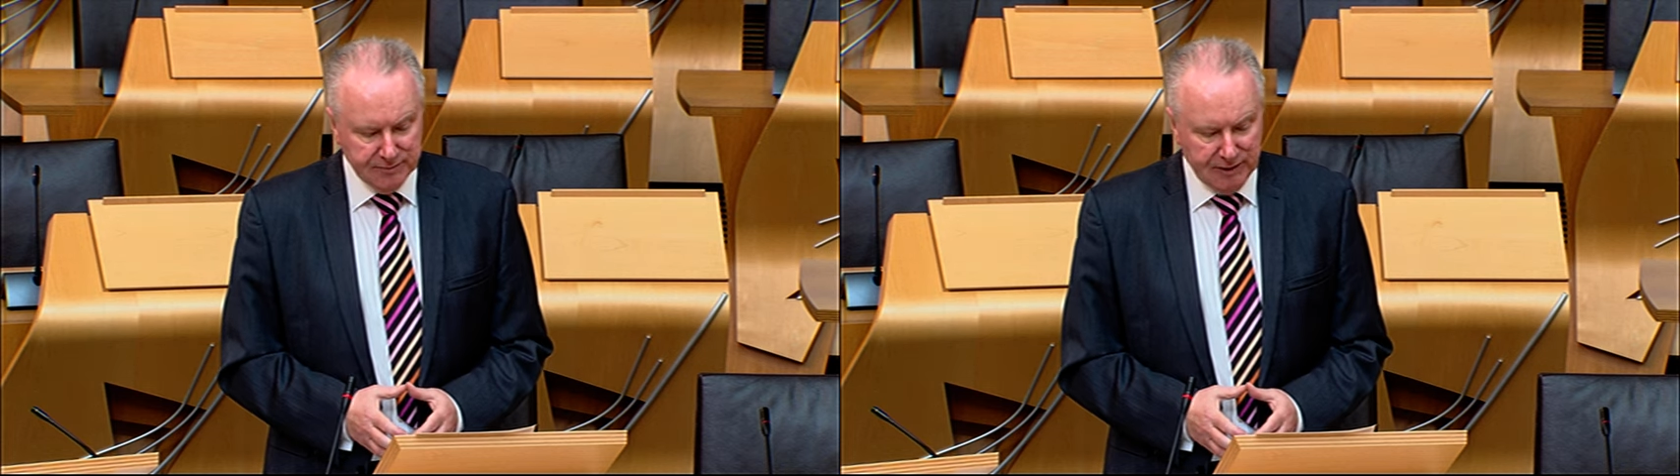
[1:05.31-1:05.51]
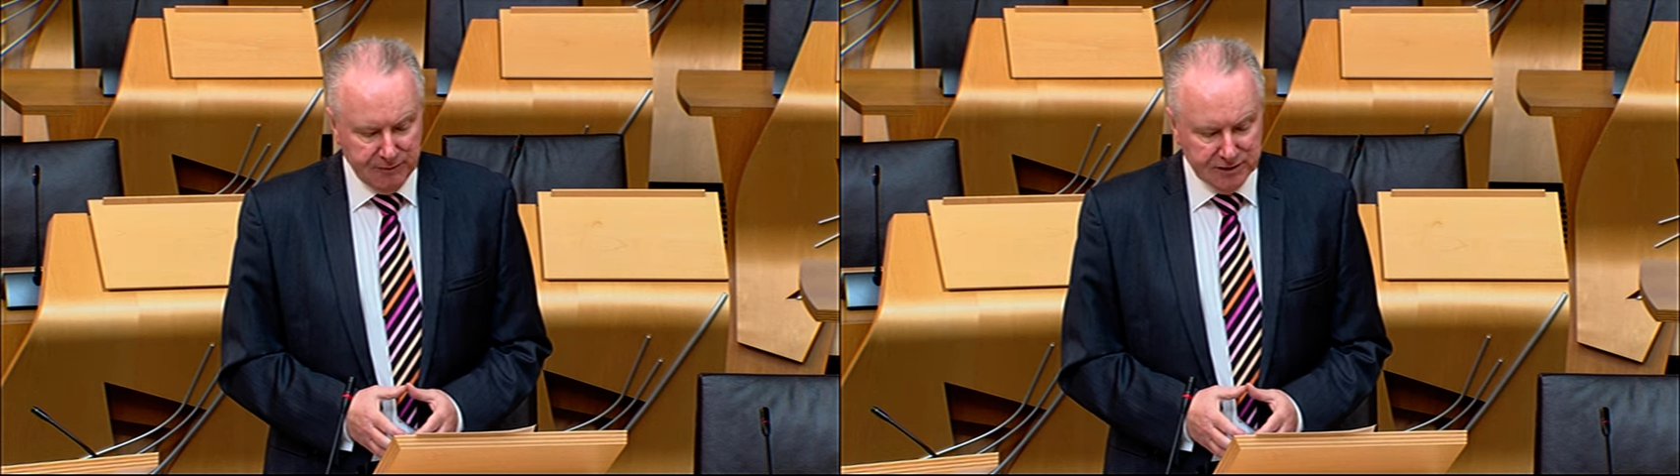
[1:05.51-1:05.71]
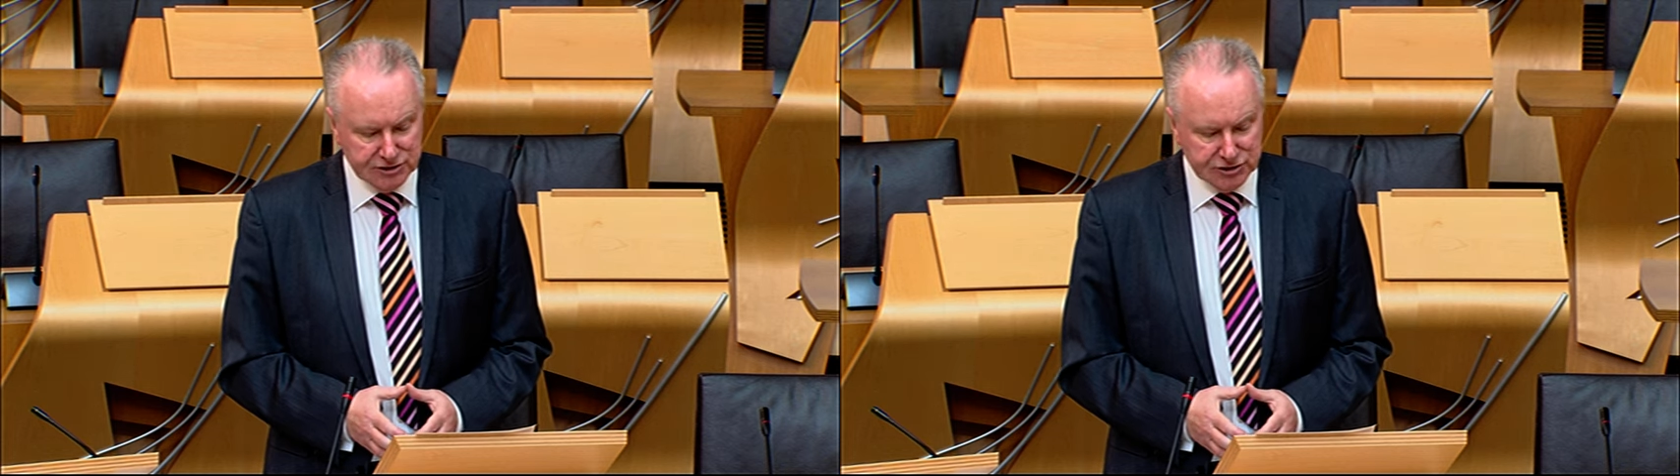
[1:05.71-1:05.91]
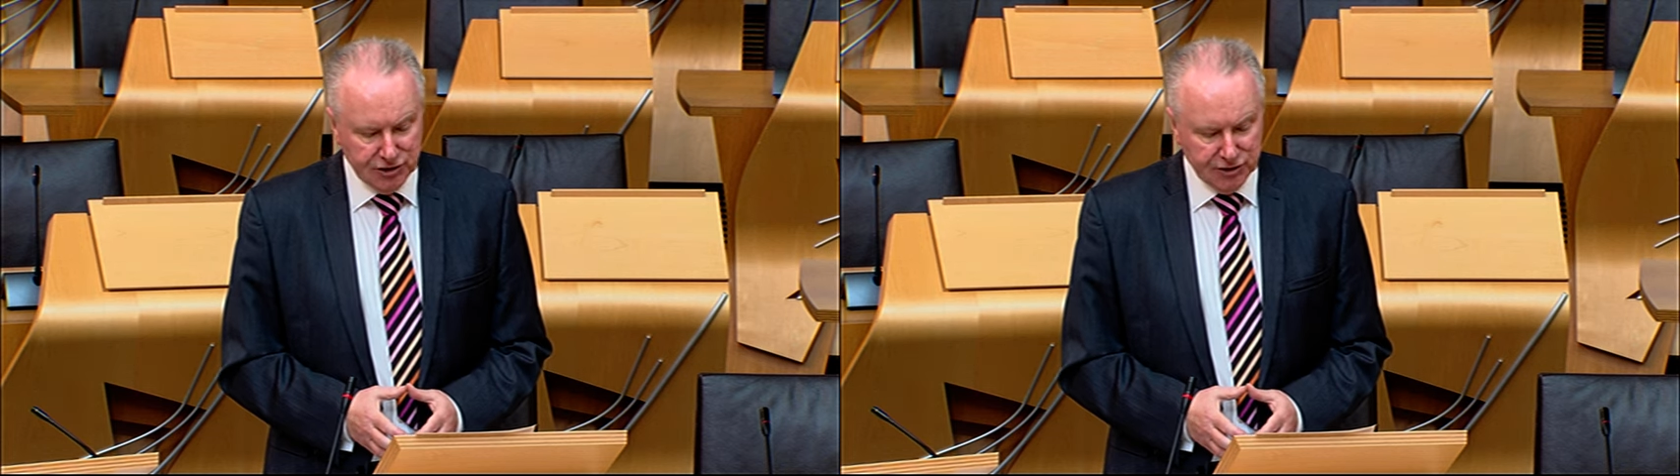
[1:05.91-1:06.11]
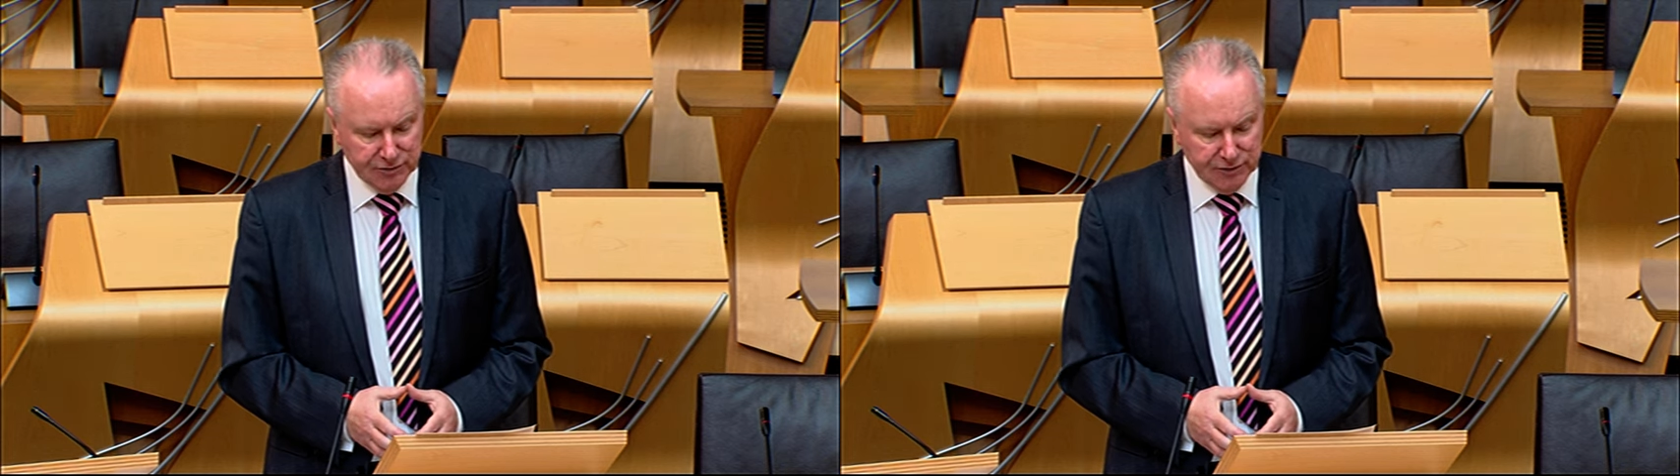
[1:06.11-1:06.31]
people in
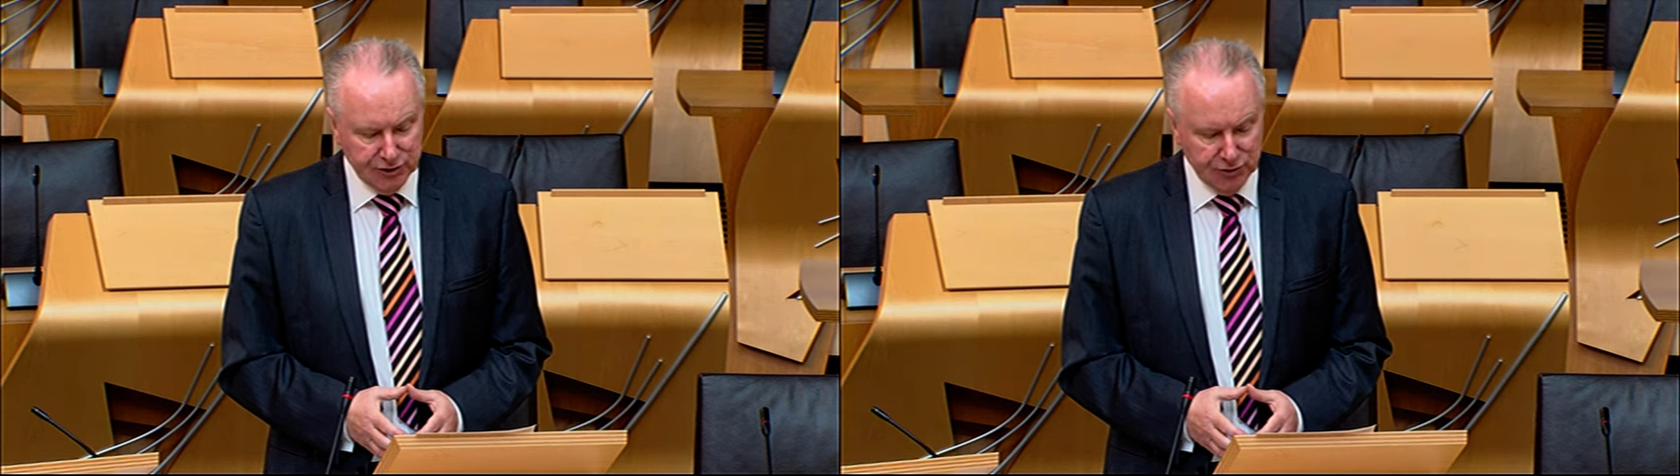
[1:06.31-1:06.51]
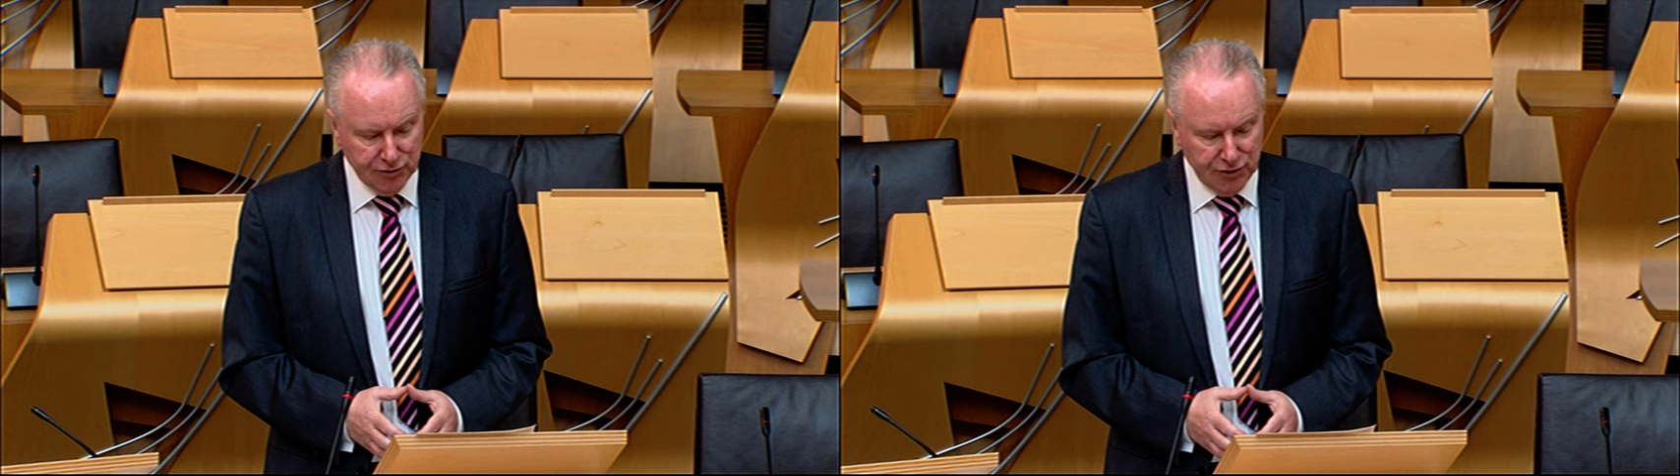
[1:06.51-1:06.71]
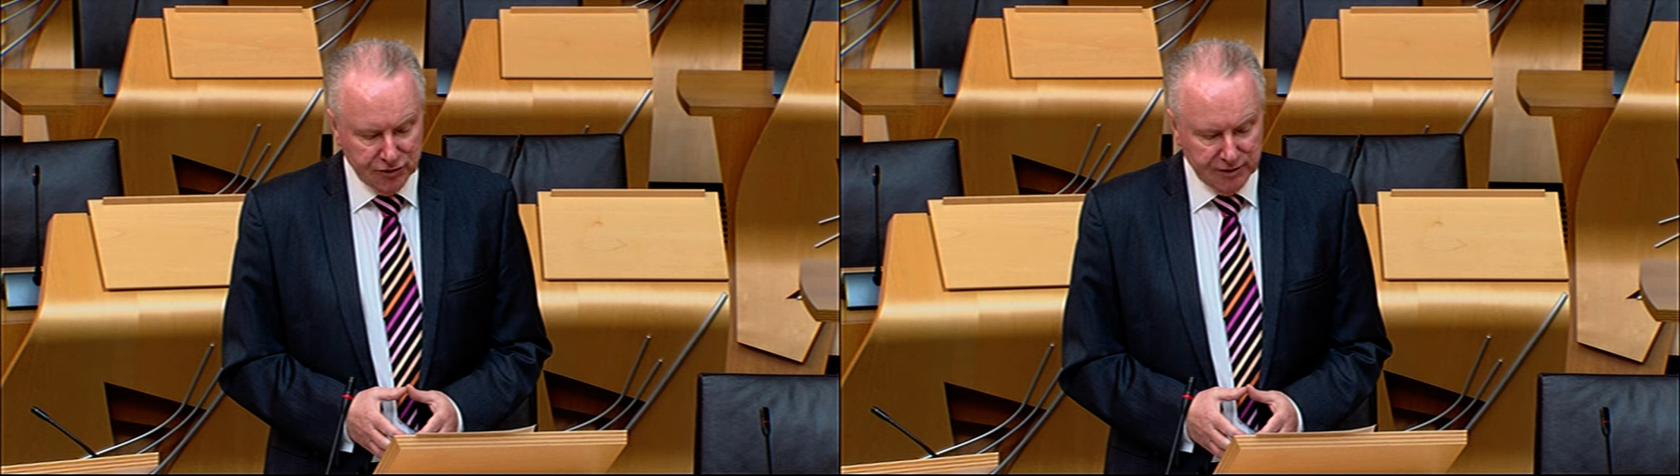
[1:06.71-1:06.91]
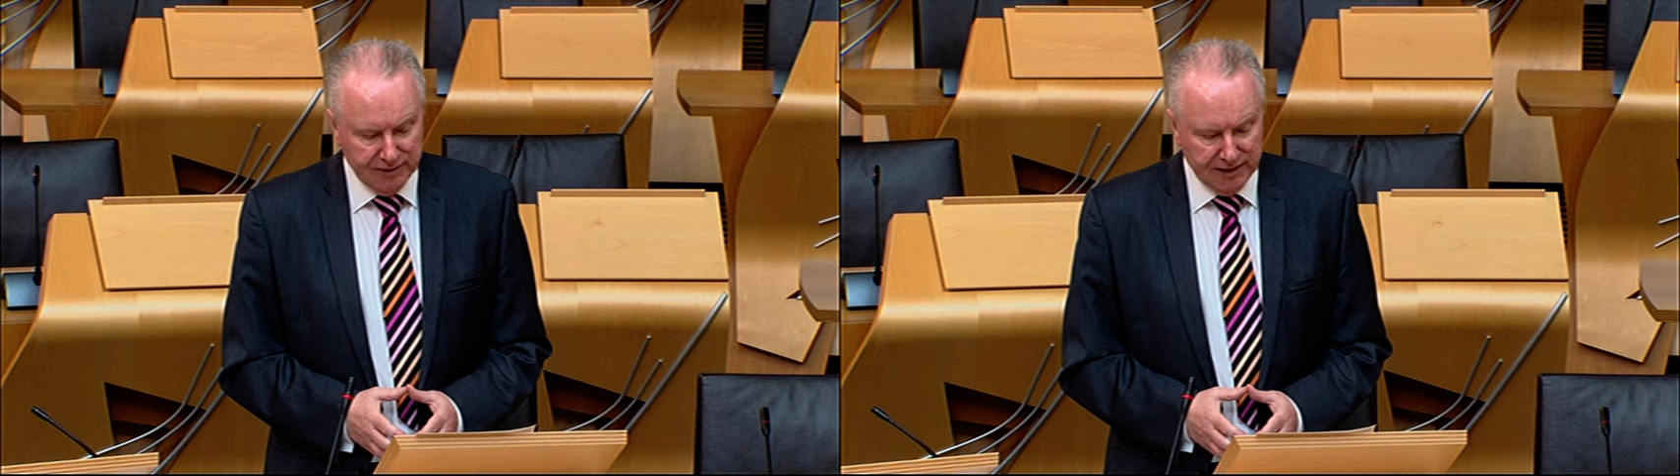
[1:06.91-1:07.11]
Scotland would no longer